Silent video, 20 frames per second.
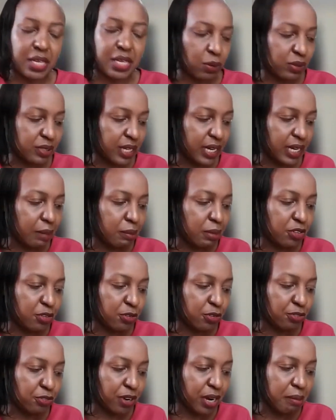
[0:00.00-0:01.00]
Then there was the
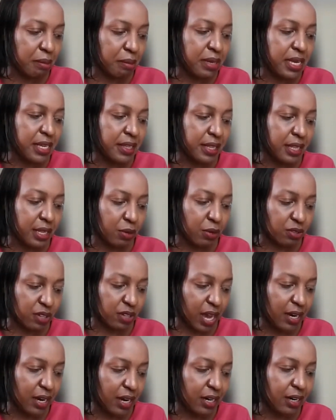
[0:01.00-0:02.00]
element of framing,
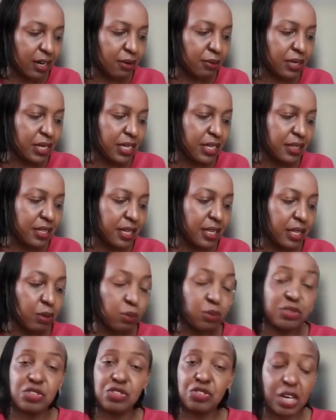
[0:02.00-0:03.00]
then there was anchoring,
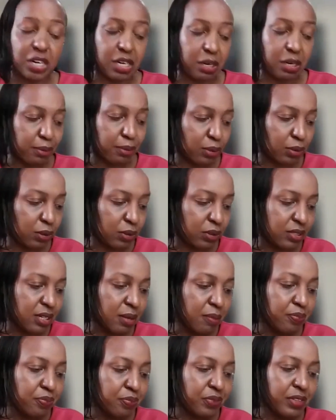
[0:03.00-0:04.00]
then there was
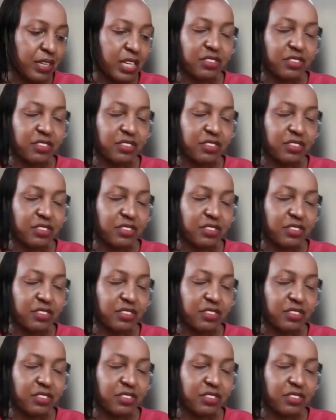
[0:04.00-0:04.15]
tradables,